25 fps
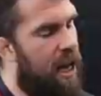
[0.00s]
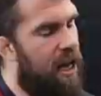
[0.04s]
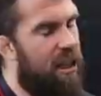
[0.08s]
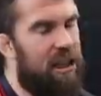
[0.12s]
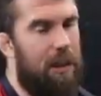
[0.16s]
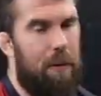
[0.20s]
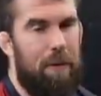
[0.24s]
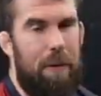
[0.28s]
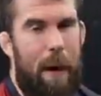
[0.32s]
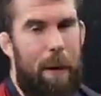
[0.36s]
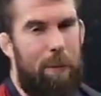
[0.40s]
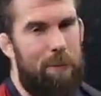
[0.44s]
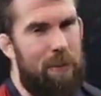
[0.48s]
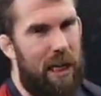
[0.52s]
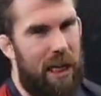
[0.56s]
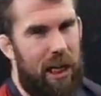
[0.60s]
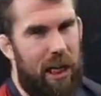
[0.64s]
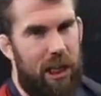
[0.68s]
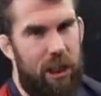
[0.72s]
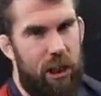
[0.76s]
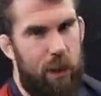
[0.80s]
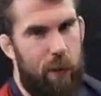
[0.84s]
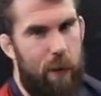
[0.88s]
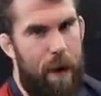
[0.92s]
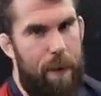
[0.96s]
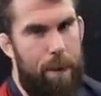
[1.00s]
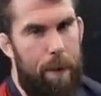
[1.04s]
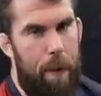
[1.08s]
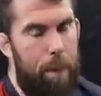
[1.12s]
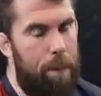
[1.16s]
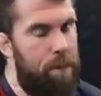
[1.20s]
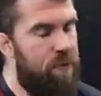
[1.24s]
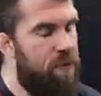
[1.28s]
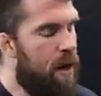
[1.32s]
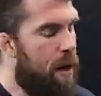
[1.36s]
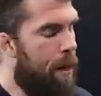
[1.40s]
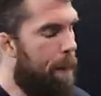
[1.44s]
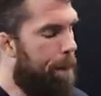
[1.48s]
and sometimes I could sweep
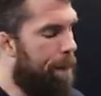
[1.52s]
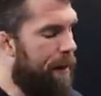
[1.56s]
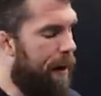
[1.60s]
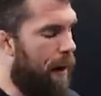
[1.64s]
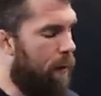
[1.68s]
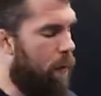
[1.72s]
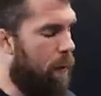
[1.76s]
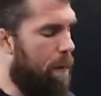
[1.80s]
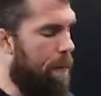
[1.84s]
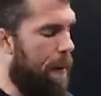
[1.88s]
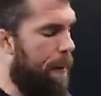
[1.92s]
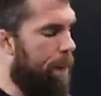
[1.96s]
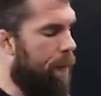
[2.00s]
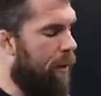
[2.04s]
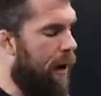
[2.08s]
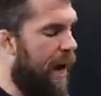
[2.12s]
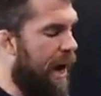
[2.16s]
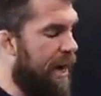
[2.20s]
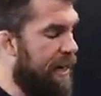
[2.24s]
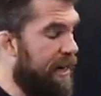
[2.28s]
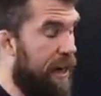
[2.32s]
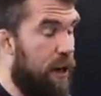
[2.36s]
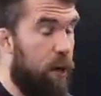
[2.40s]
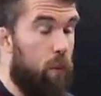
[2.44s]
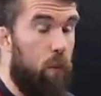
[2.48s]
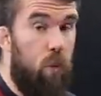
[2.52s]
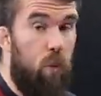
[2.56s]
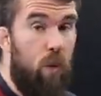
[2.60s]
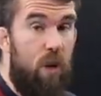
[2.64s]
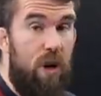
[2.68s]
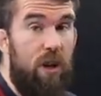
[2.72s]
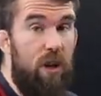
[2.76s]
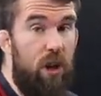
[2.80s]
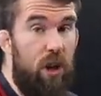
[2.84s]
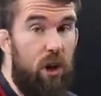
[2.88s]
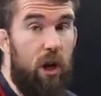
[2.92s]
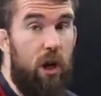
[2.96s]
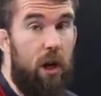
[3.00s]
him, but I remember I had to get
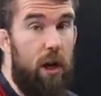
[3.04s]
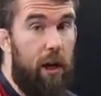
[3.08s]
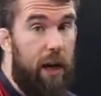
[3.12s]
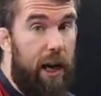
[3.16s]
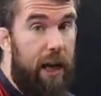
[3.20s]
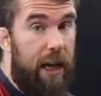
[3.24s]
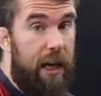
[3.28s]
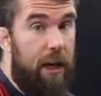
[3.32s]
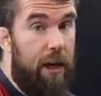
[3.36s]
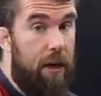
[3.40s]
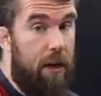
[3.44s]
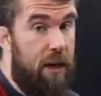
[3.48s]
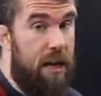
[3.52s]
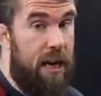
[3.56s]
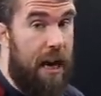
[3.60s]
really good at like